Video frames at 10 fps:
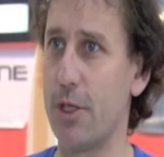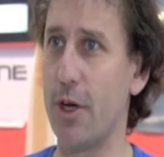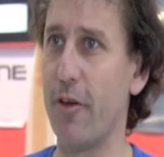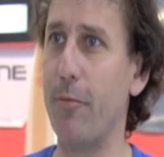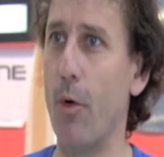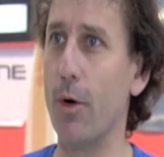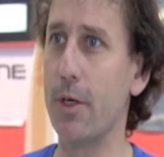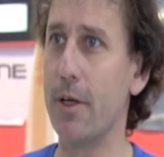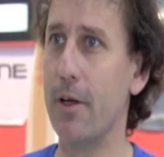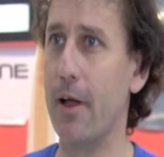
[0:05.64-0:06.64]
surfboard,
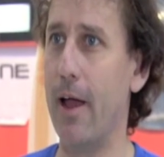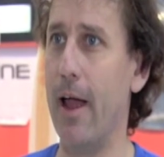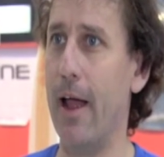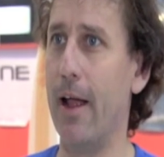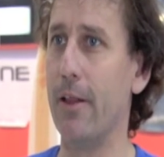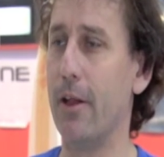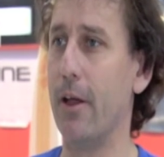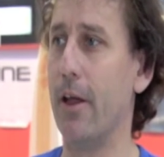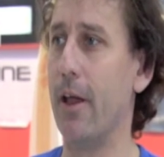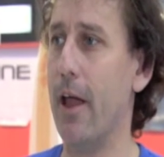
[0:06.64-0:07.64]
and
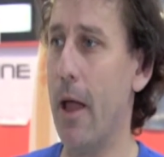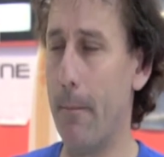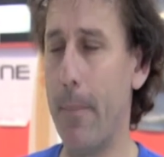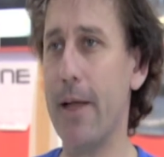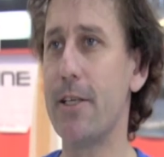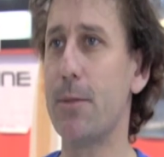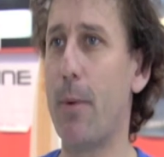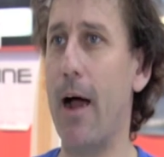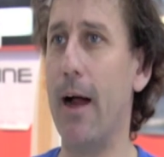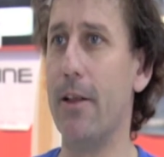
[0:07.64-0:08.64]
the basis
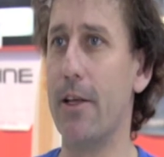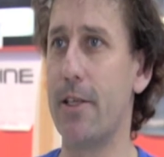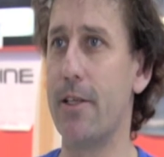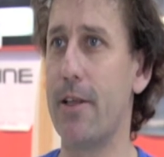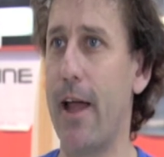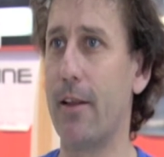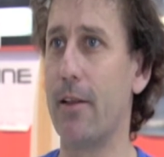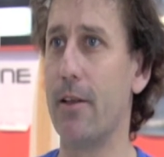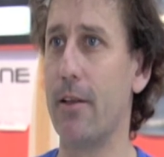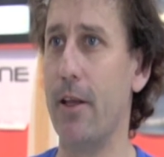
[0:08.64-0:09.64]
behind this is that
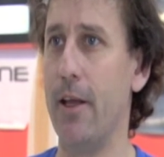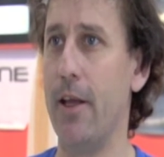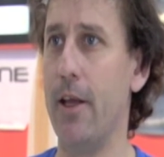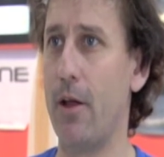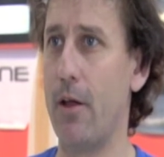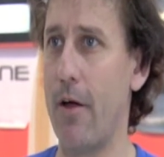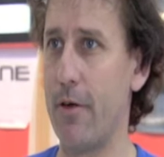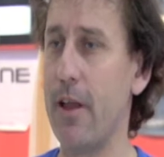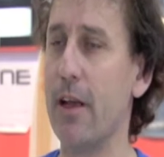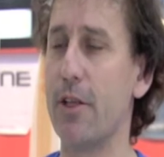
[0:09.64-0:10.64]

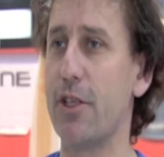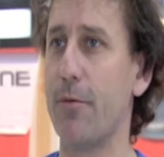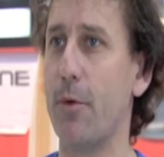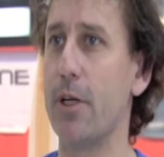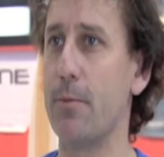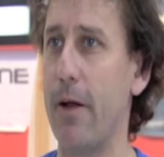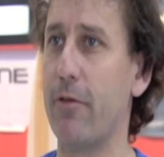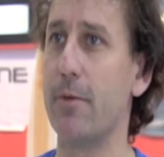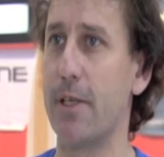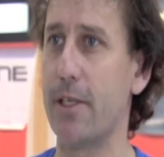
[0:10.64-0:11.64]
everything in the surfboard is made
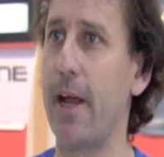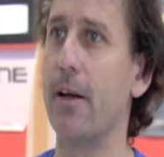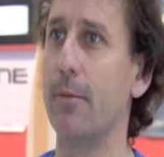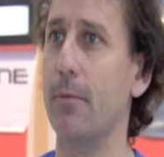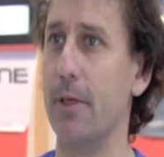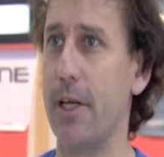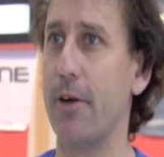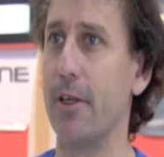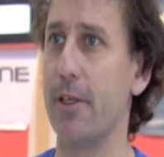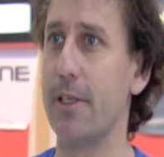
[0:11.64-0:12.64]
from sustainable
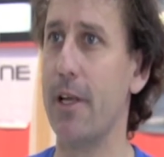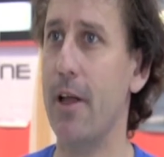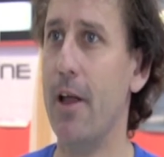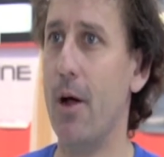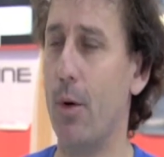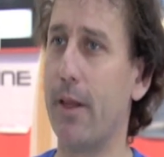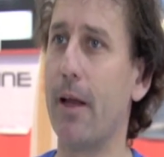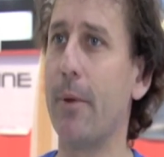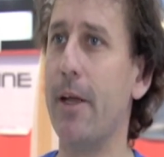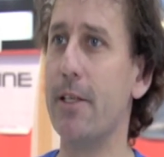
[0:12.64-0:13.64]
materials. What
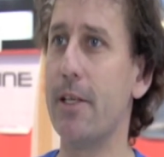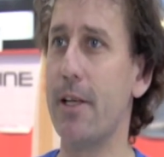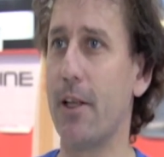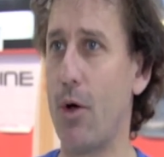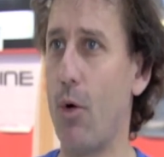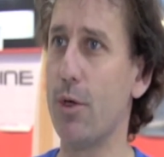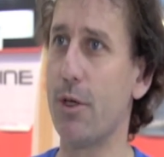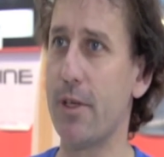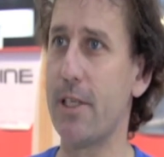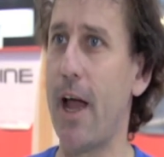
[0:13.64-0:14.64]
that means is that the cores are
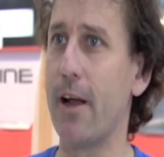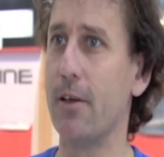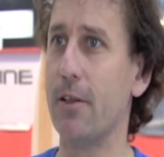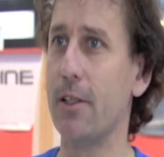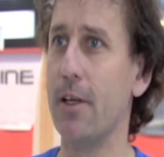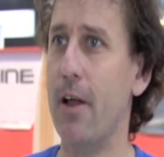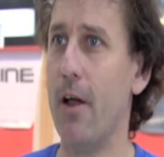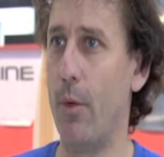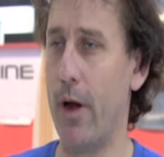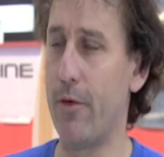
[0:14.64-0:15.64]
recycled
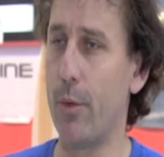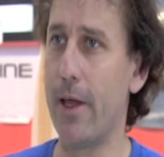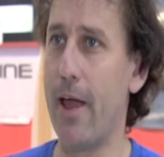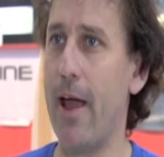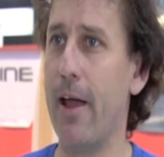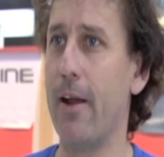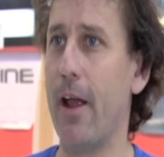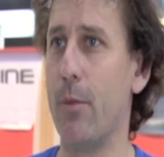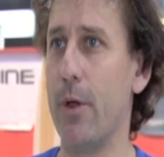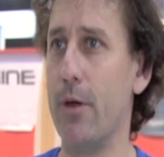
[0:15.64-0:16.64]
whenever we can,
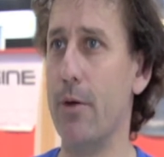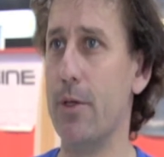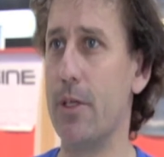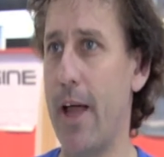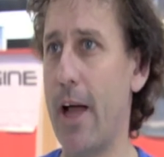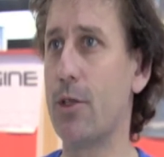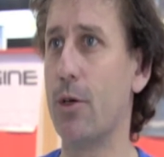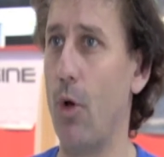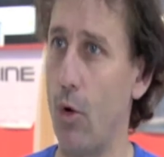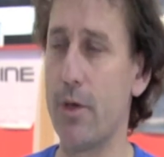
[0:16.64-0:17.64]
and we use
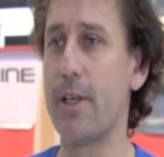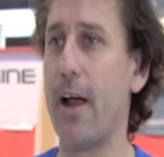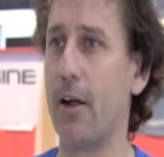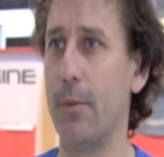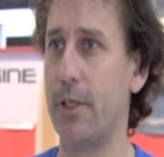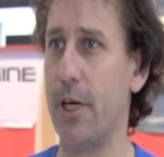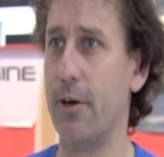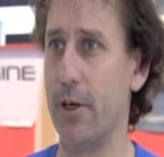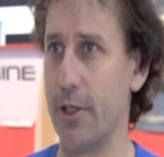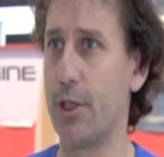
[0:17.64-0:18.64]
natural or recycled
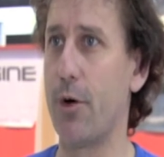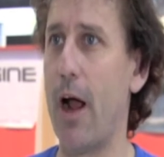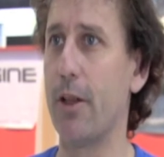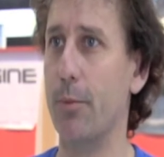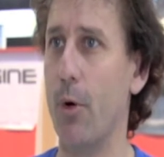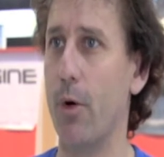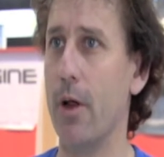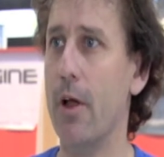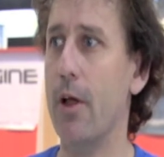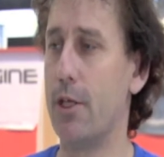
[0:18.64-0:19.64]
materials throughout the board.
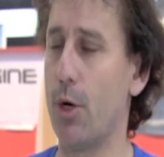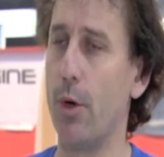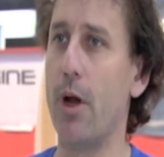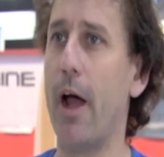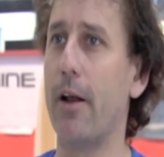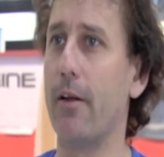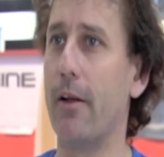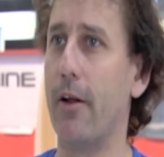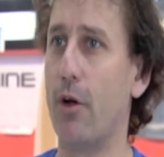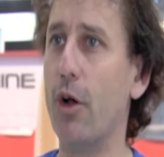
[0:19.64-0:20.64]
So we're not
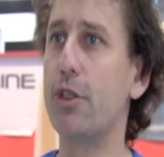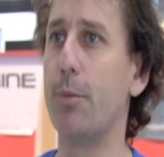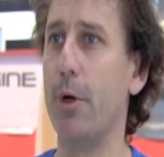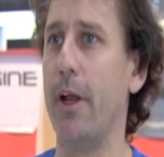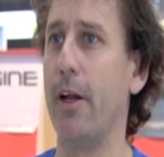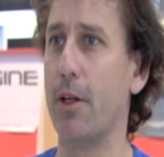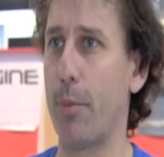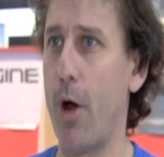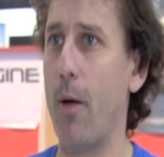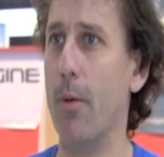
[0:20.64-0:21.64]
contributing to the
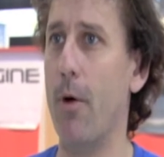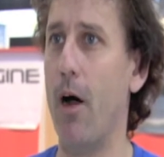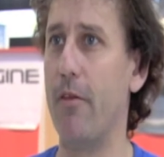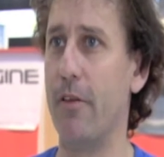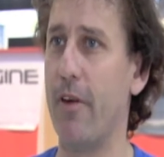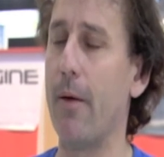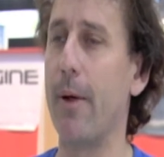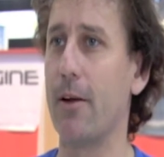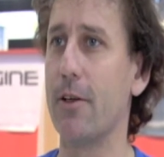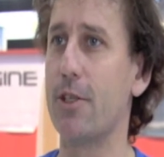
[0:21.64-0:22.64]
problem of
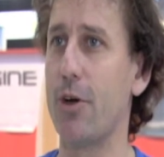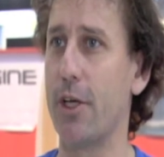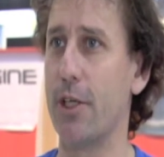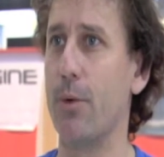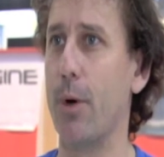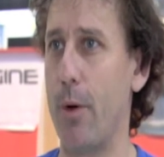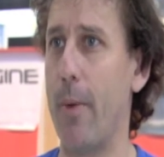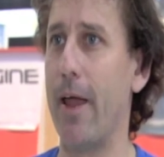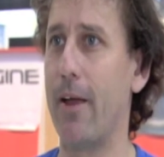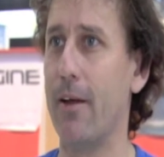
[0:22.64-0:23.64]
environmental destruction when we
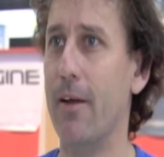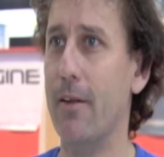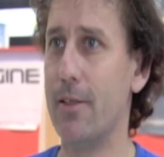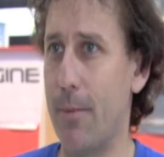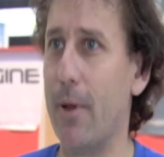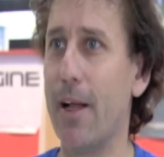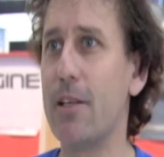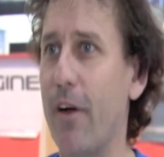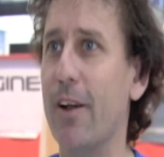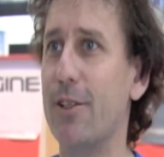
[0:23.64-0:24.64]
make something as
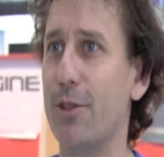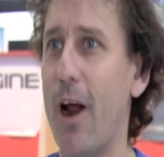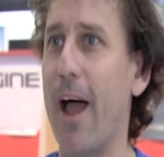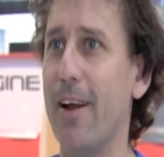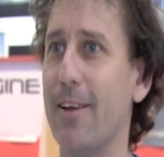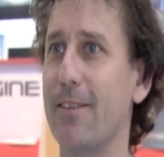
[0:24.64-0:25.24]
fun to ride.